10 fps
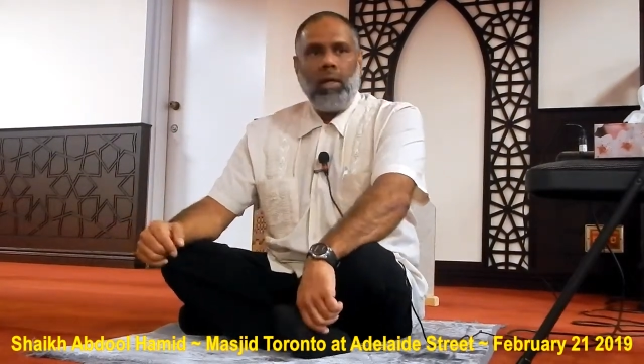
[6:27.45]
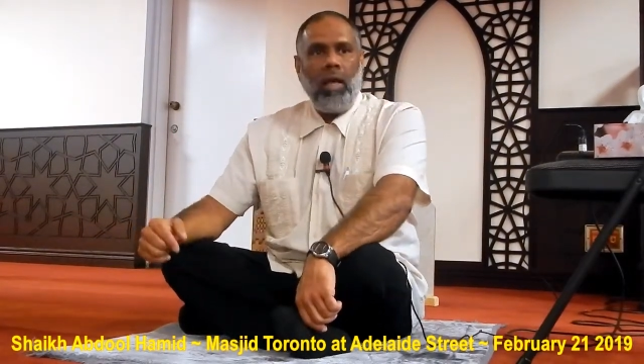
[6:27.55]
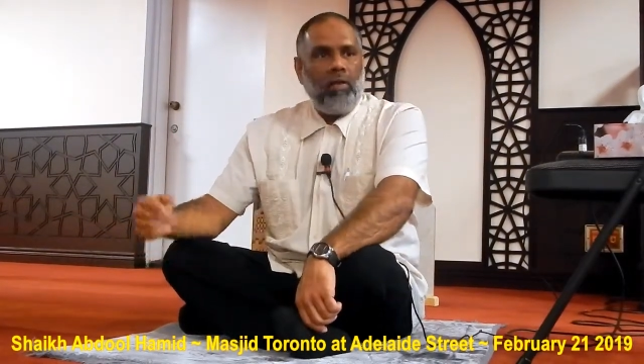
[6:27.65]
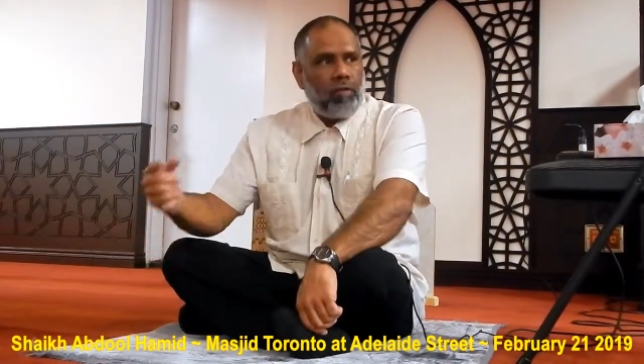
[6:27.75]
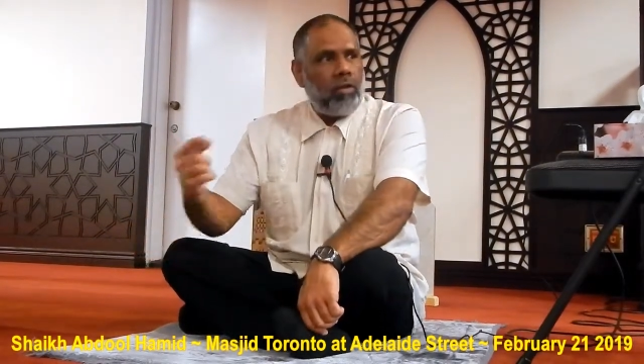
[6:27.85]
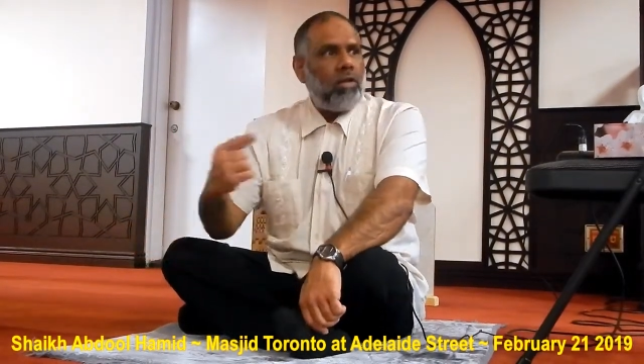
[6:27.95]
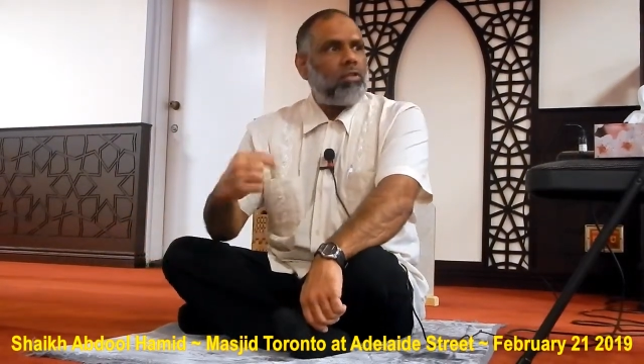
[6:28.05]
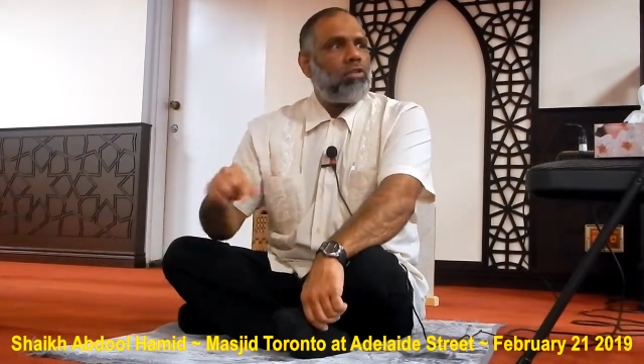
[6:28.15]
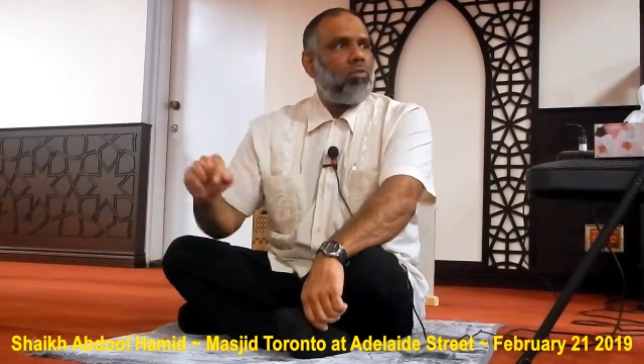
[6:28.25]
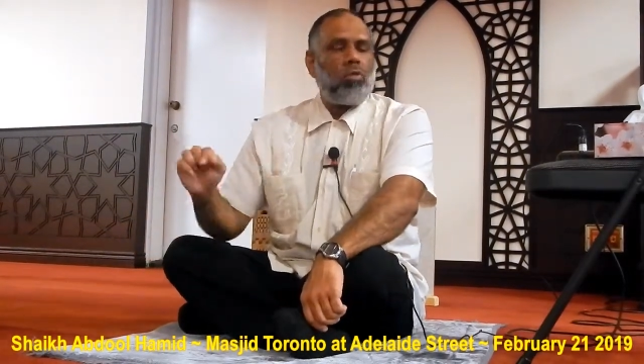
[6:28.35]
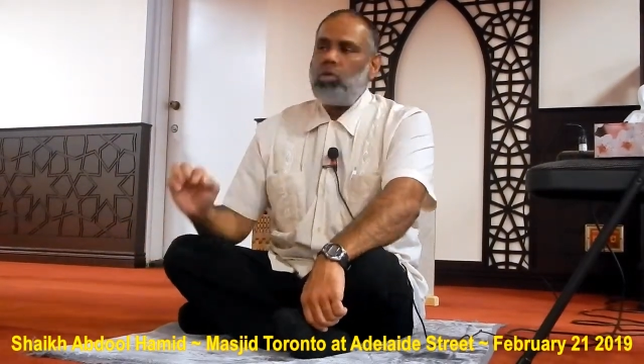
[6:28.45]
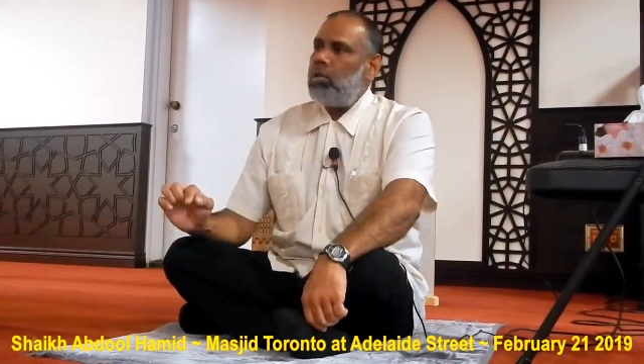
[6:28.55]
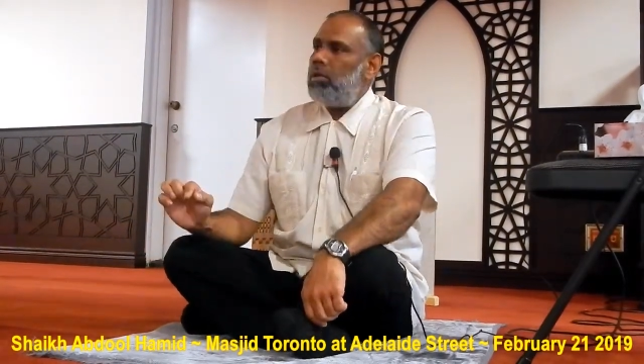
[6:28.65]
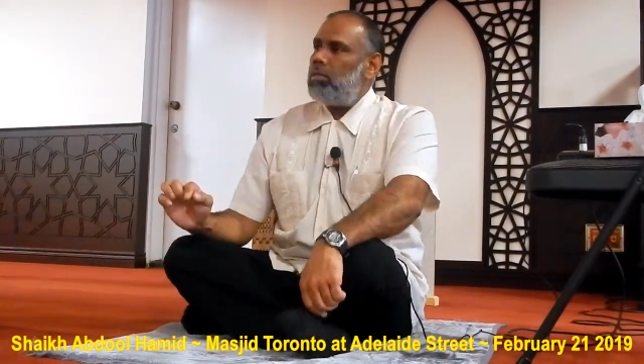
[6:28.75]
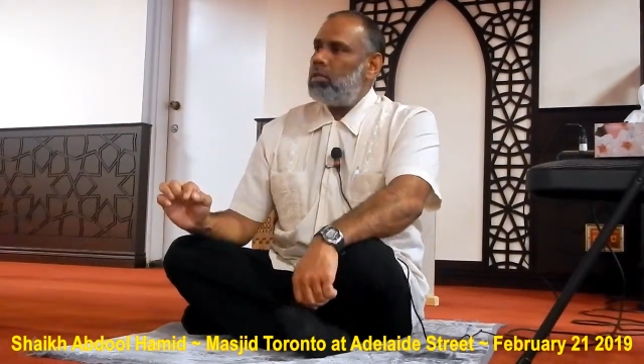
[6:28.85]
And for us as
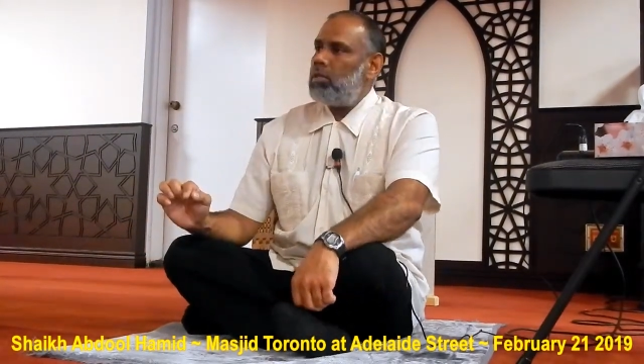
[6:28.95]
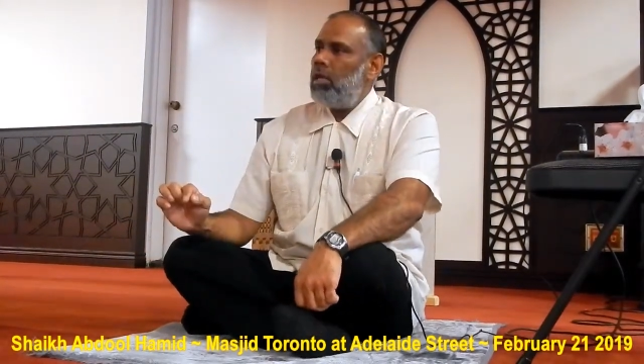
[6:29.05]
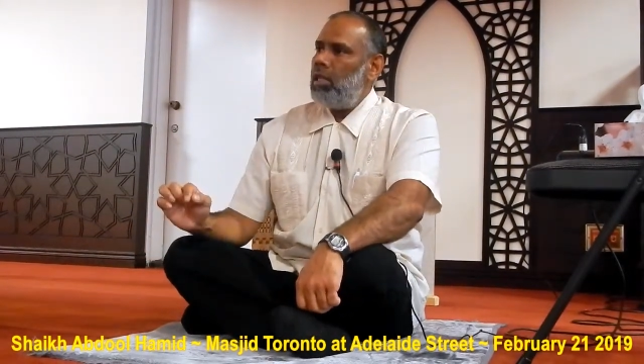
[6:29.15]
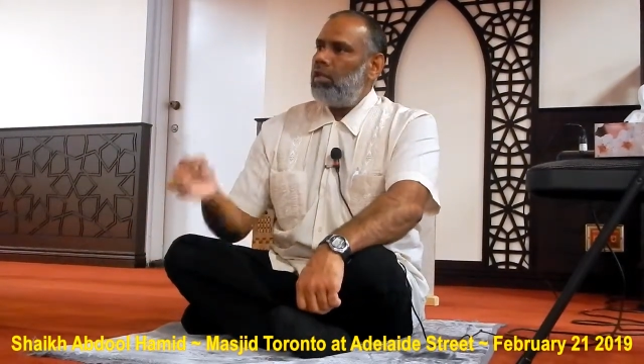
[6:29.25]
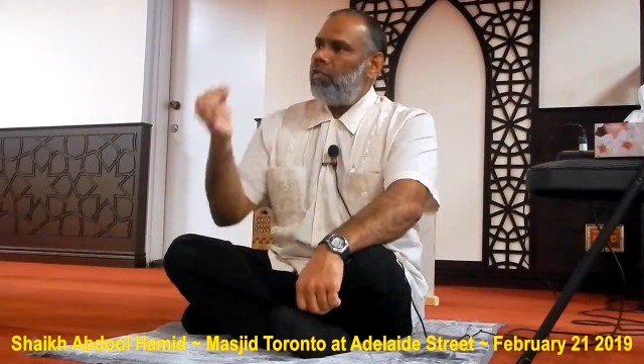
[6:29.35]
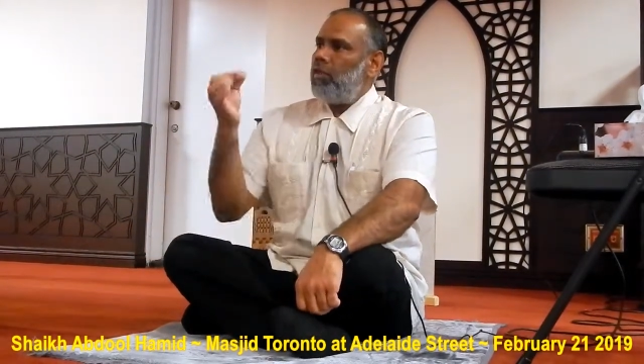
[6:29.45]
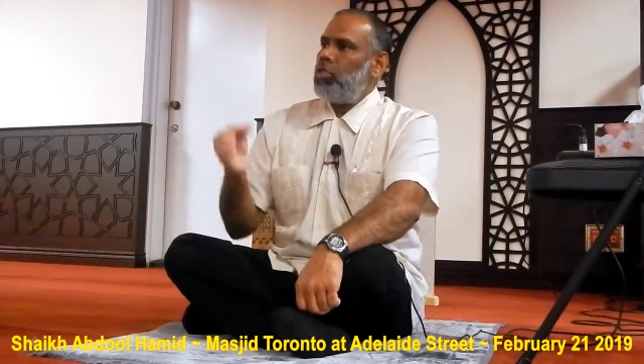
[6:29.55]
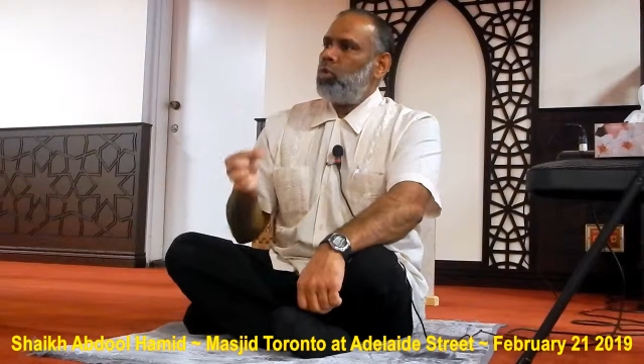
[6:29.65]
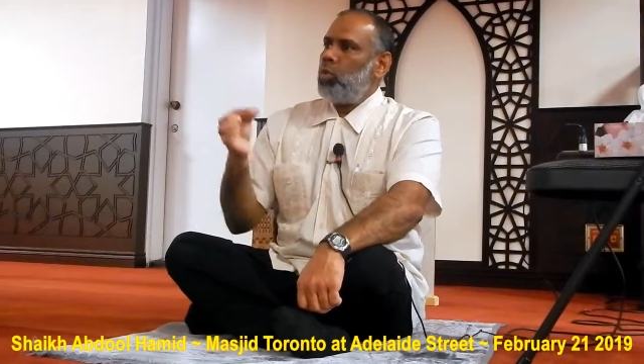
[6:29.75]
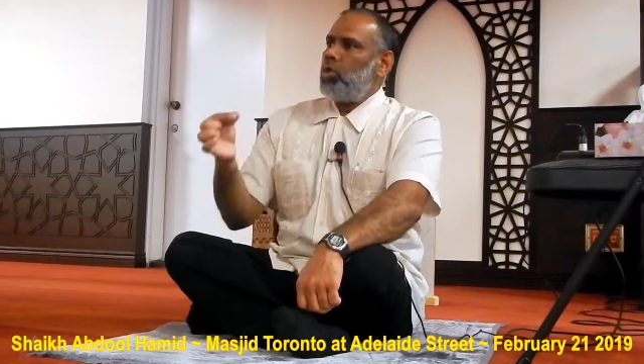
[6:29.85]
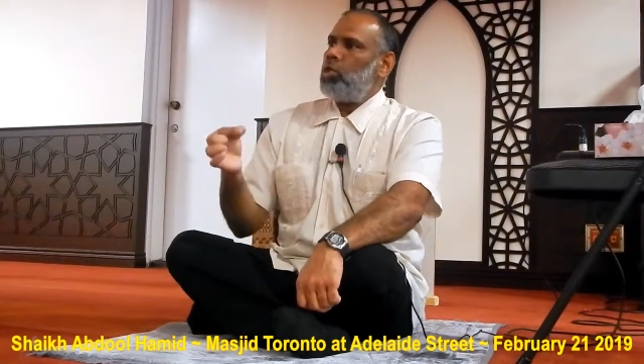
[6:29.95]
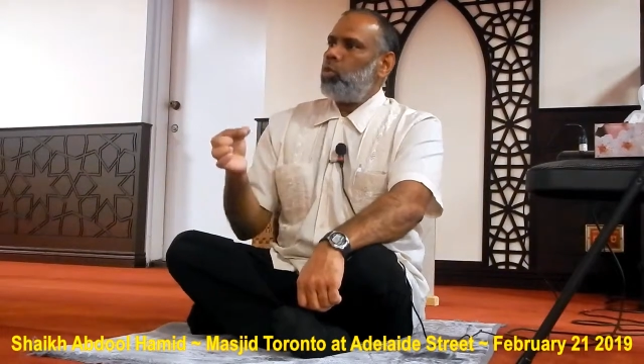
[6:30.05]
Muslims, the first words